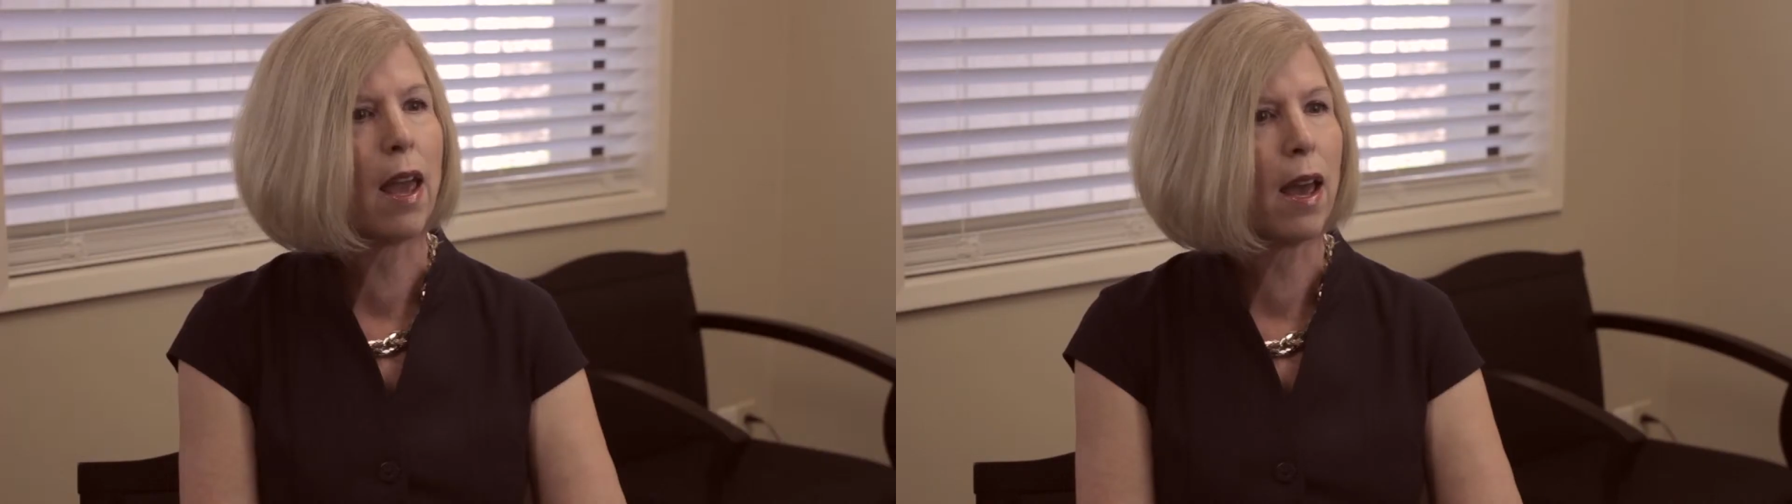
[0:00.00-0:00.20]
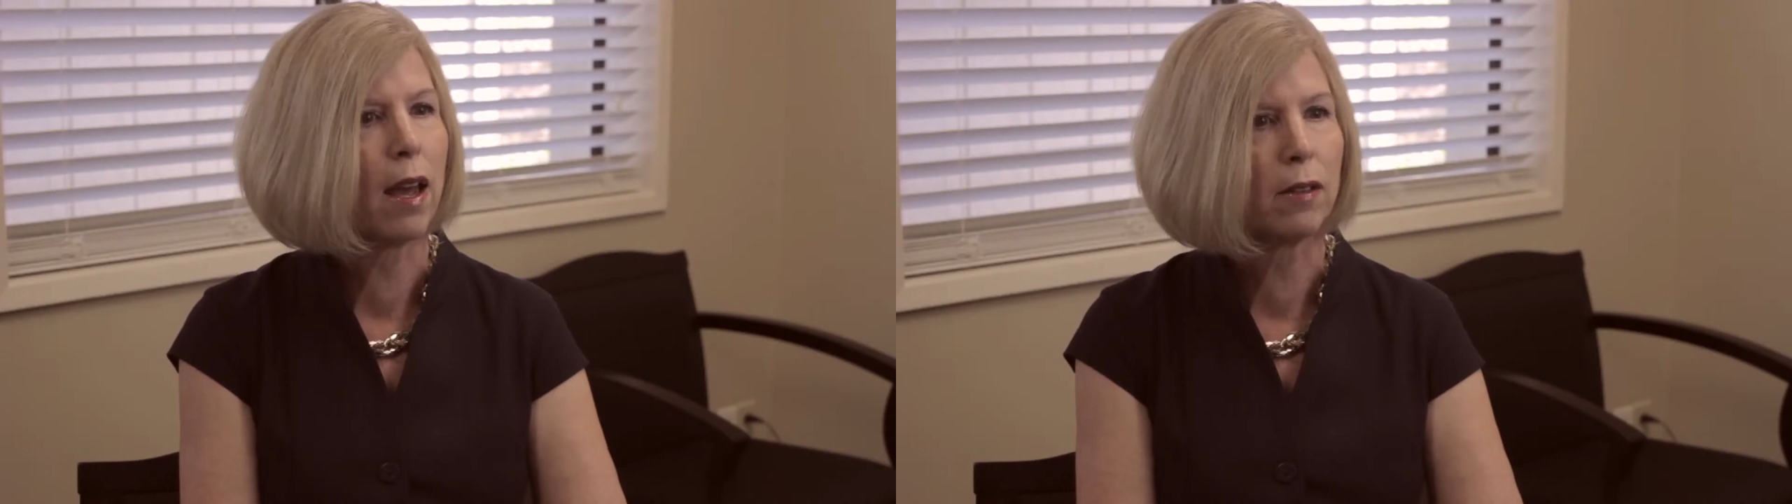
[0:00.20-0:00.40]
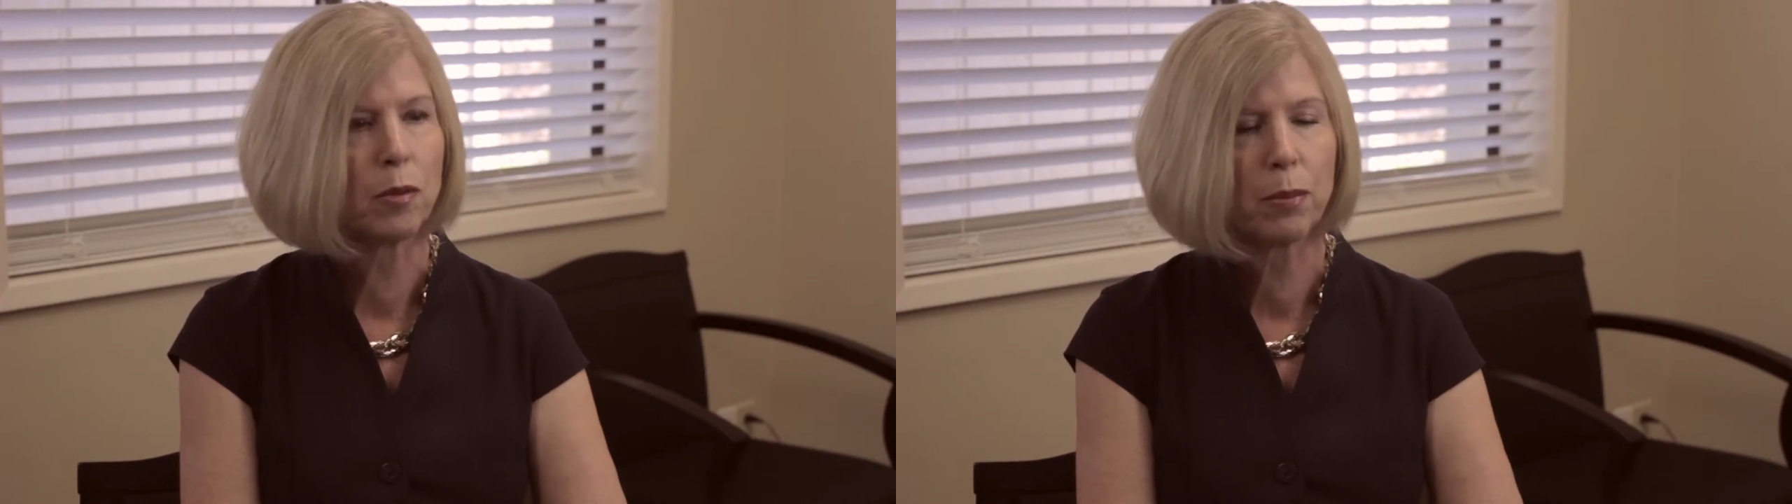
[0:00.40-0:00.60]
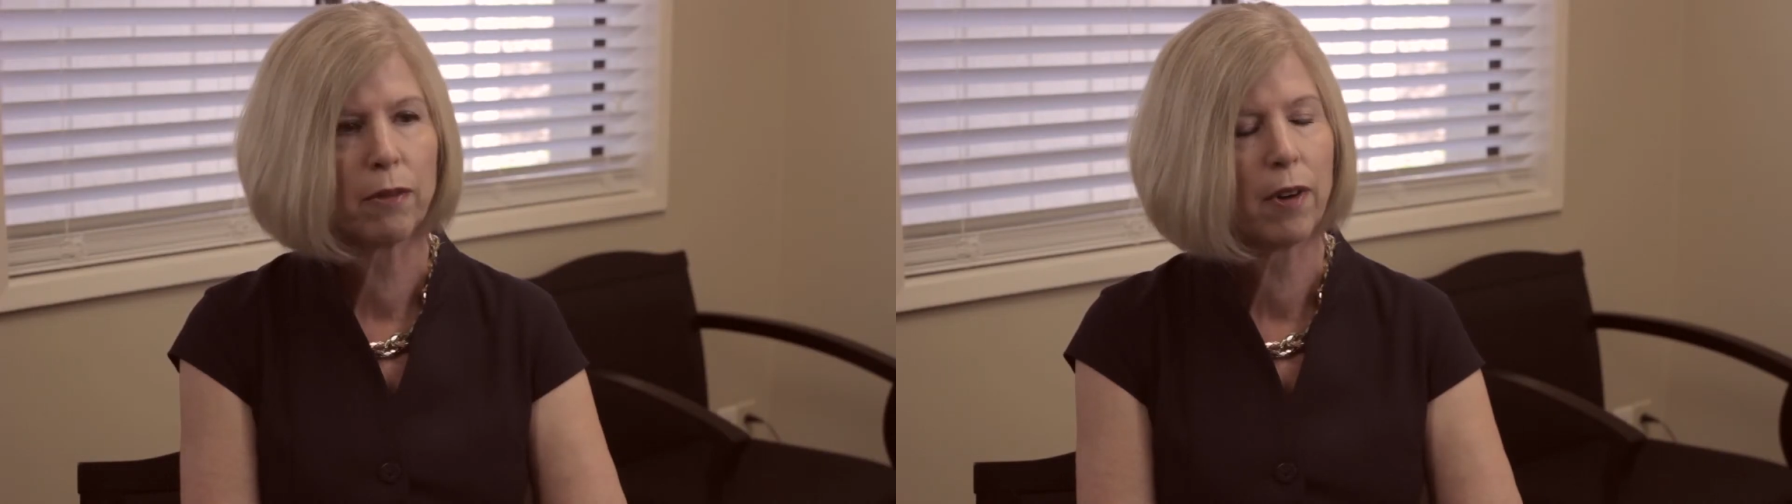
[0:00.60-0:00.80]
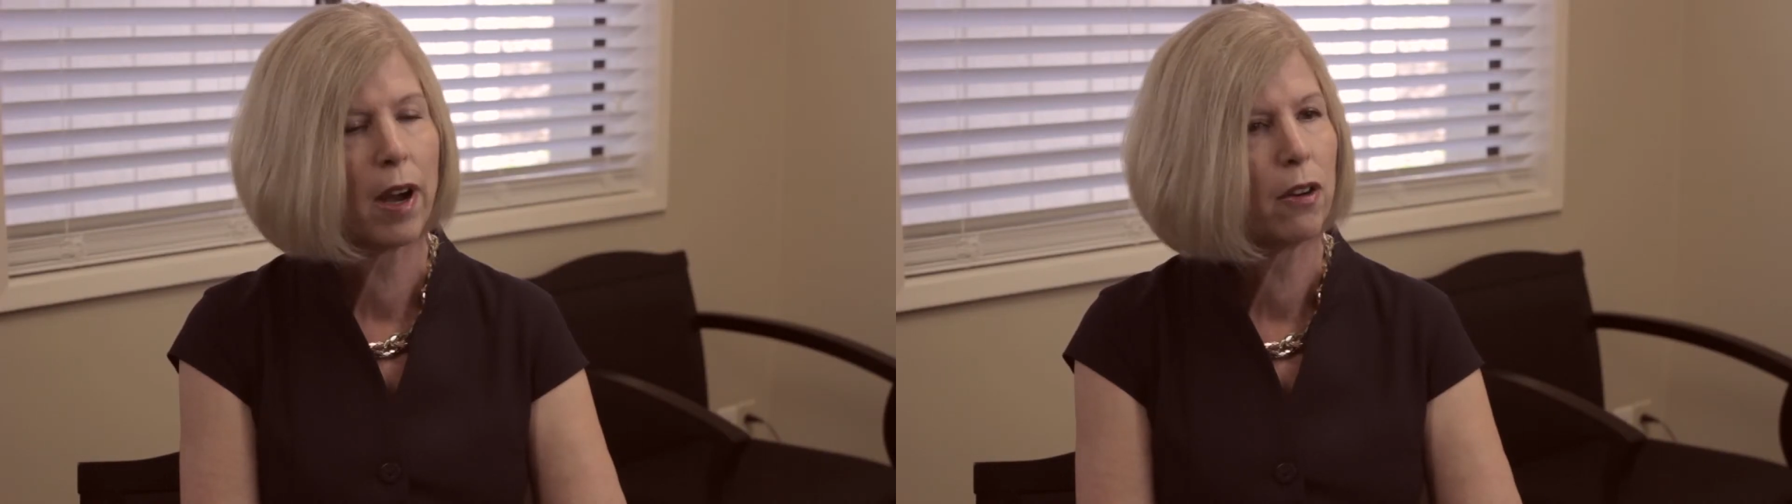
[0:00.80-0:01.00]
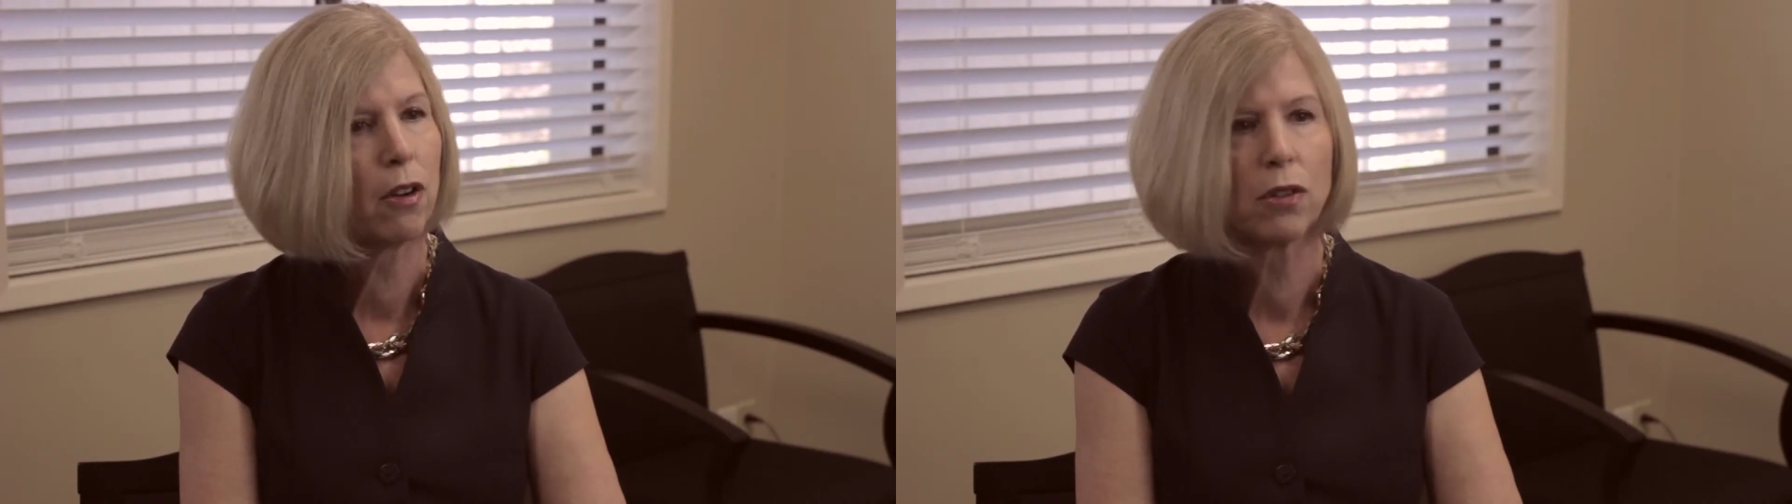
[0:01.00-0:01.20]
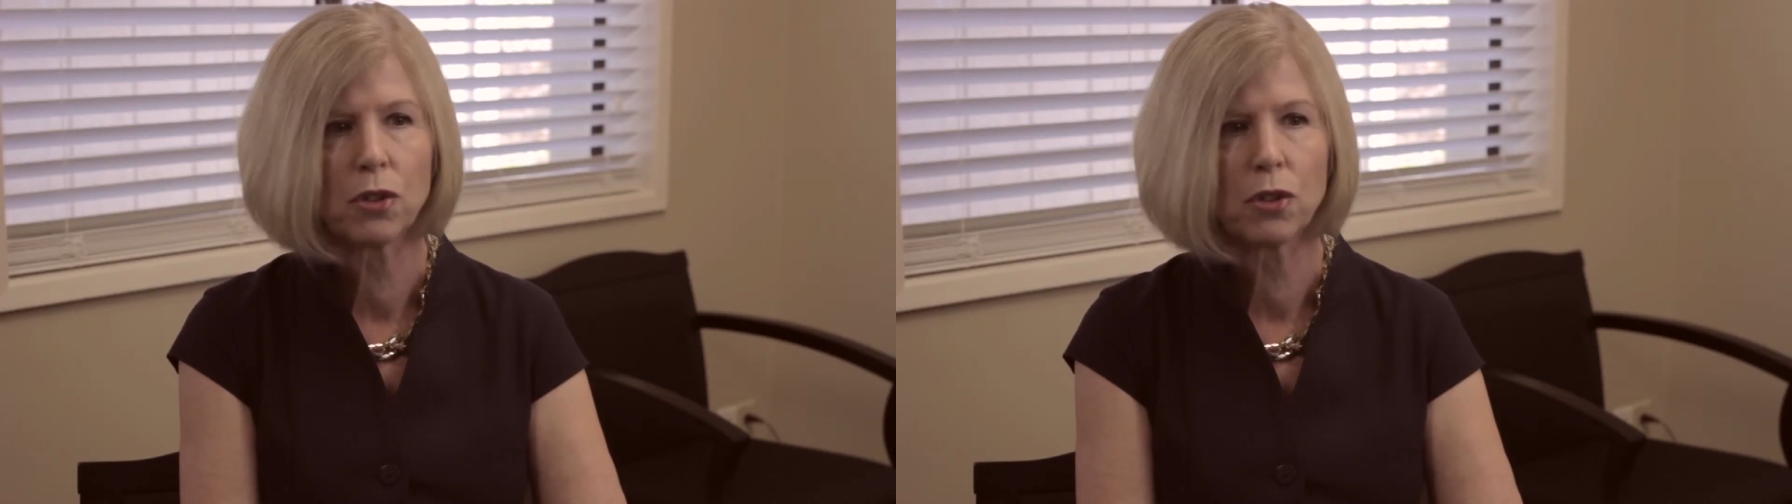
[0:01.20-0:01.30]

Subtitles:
and provide all